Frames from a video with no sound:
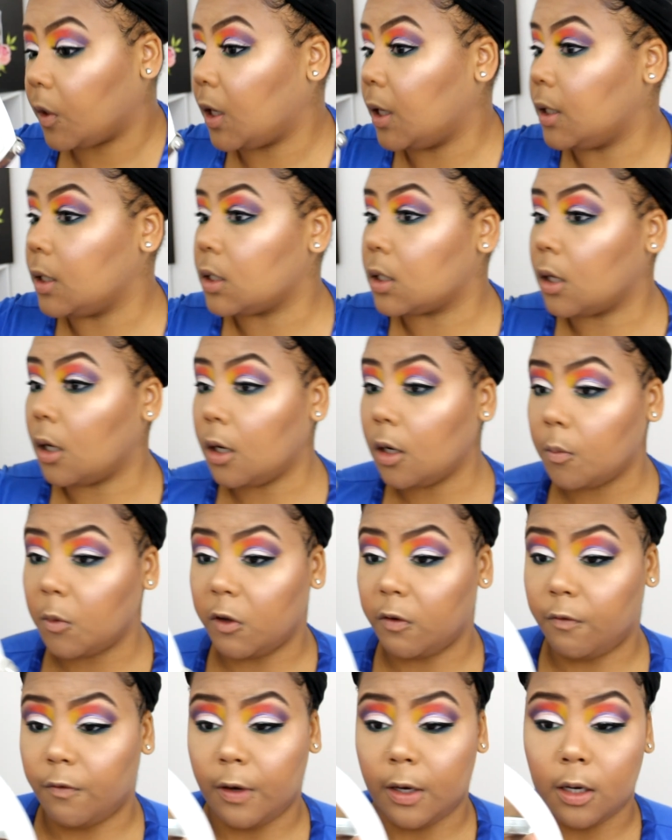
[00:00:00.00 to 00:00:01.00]
And it's gonna
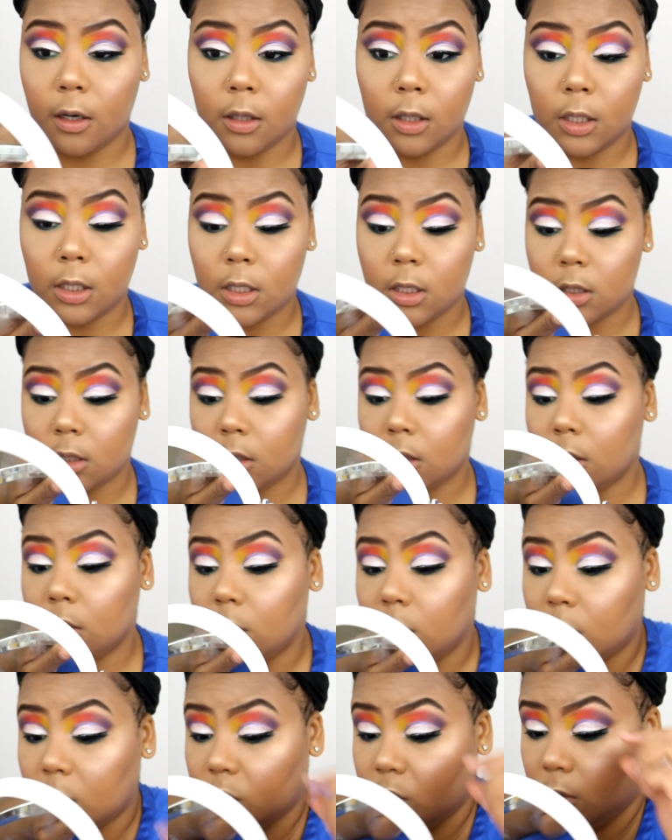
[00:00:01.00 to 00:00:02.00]
be fairly easy to
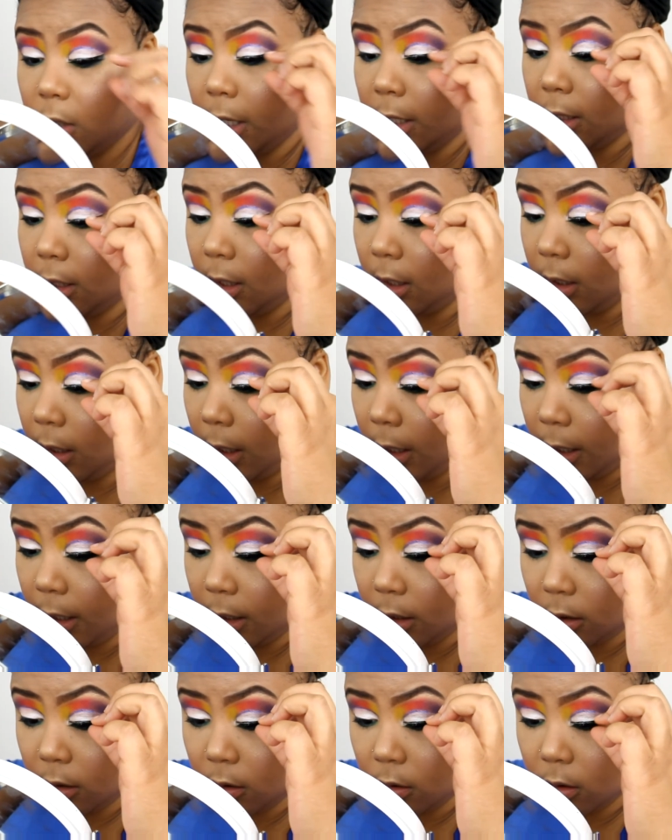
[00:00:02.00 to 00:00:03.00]
do because you got that
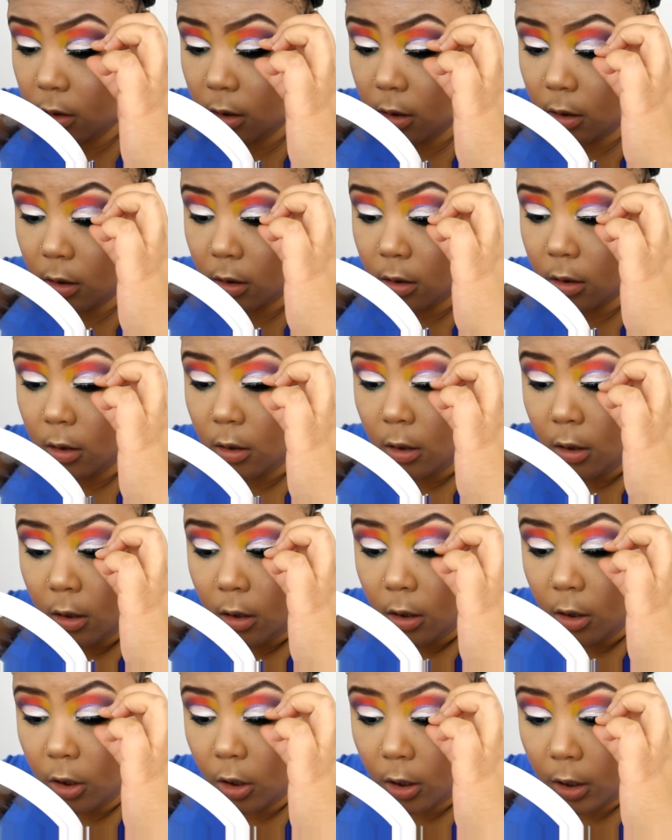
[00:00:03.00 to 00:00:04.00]
line on there,
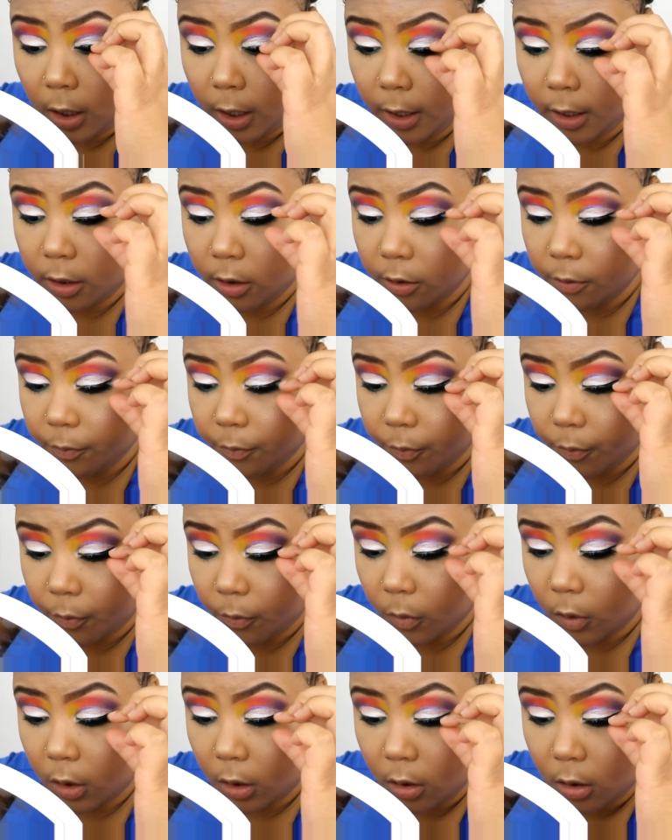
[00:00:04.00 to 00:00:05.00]
your liner.
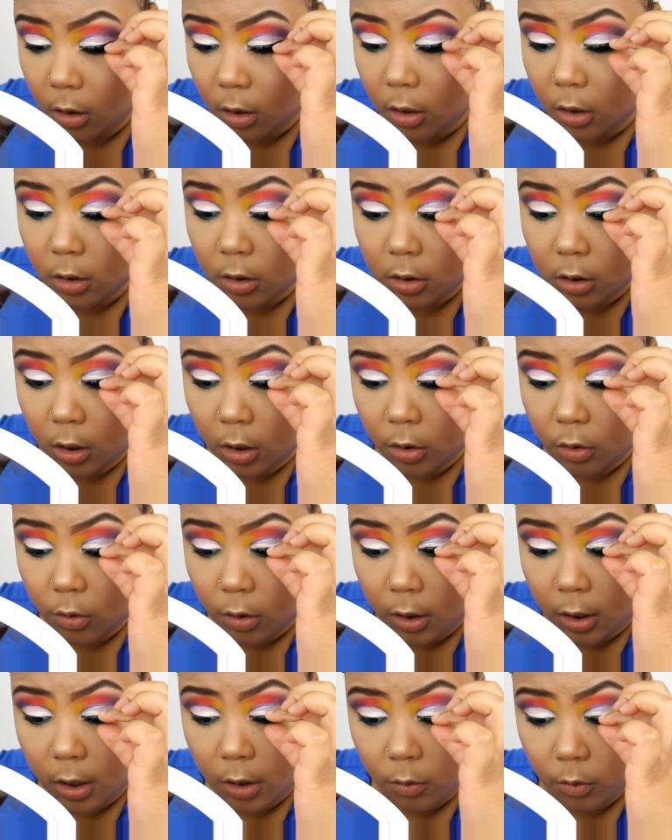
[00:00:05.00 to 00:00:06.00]
So you
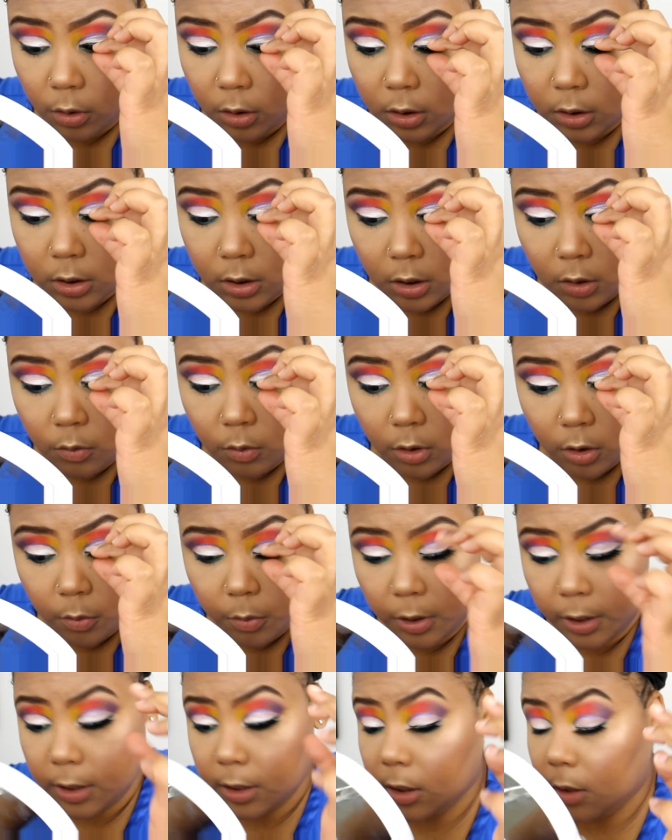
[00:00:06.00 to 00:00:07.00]
can't really see where you
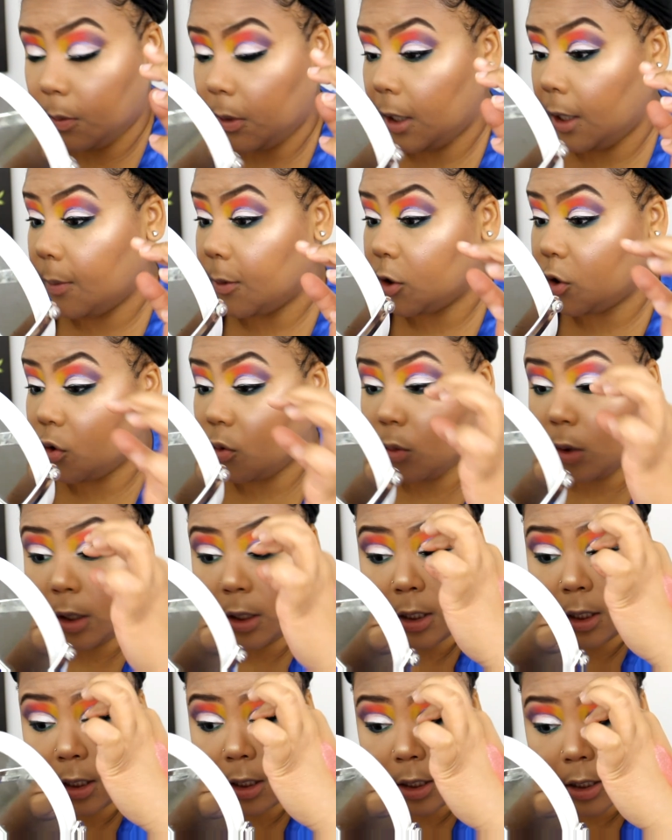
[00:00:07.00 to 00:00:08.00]
place the band, but you want
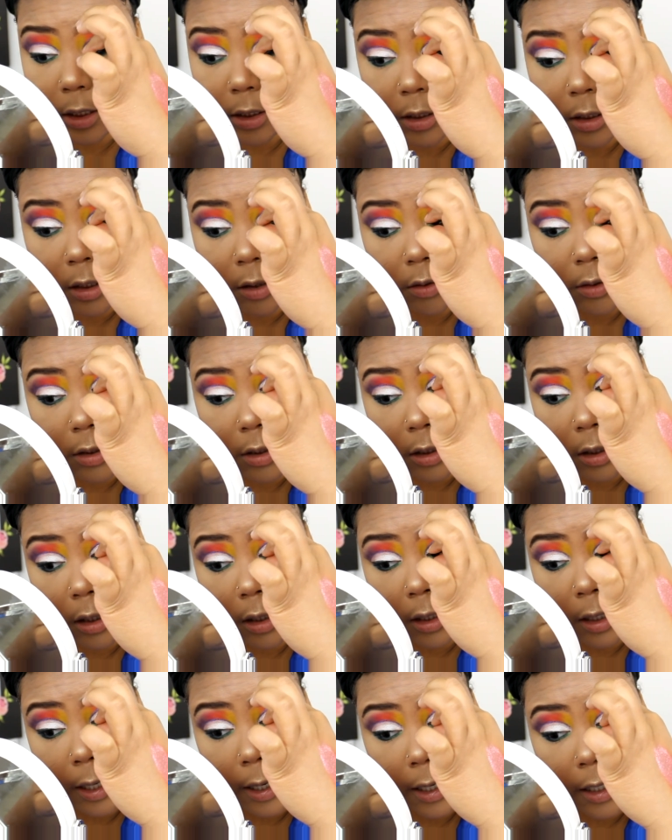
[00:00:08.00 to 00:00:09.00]
to get it as close to
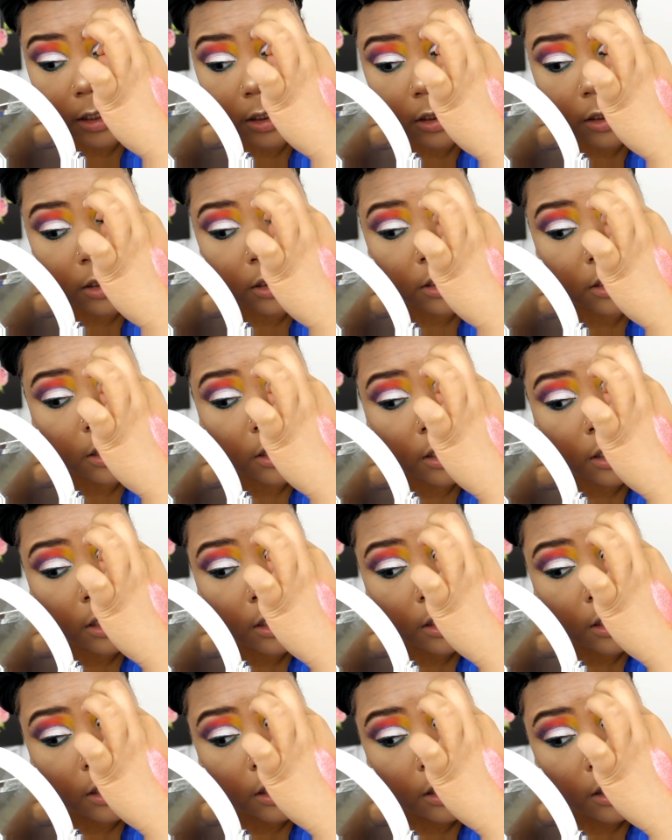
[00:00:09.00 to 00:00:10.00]
your lashes
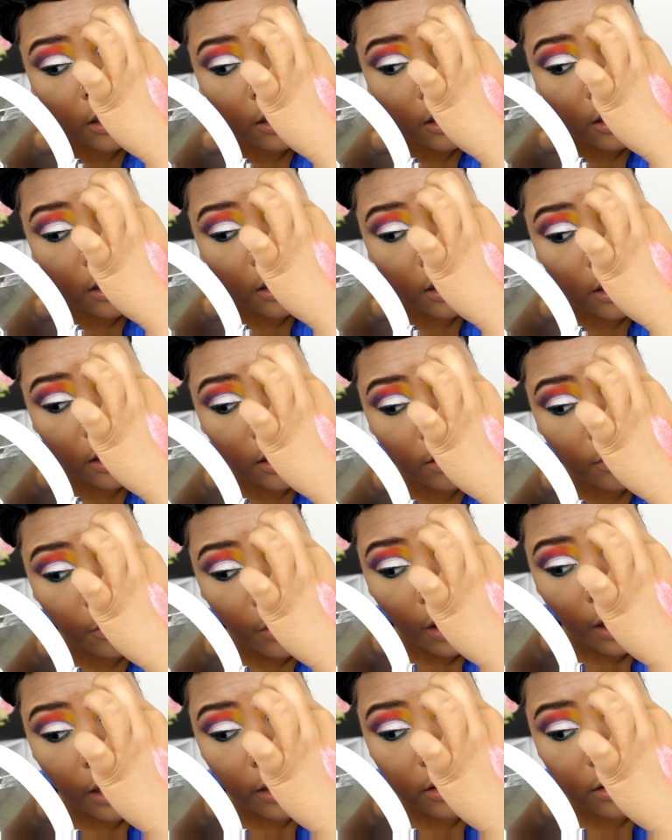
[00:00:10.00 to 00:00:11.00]
as
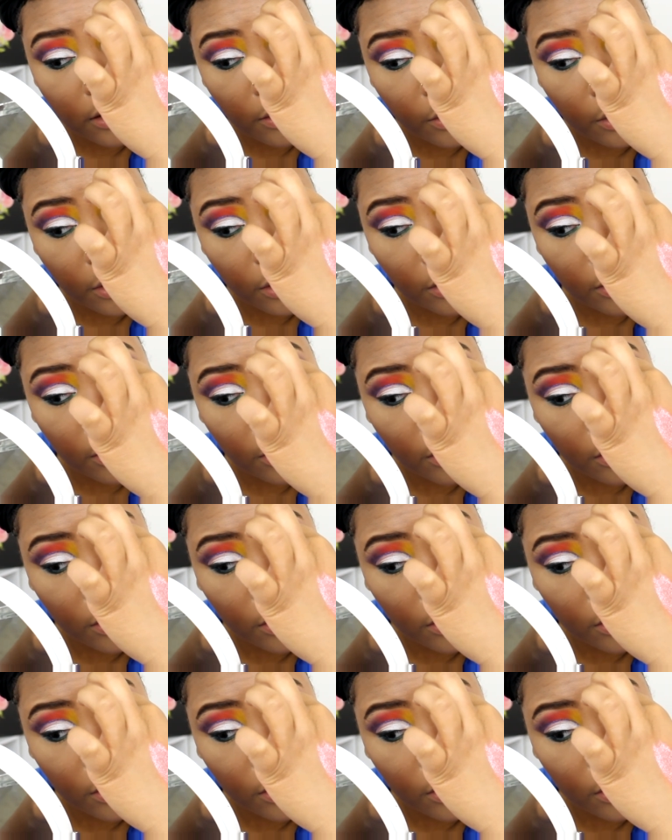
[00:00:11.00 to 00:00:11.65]
possible.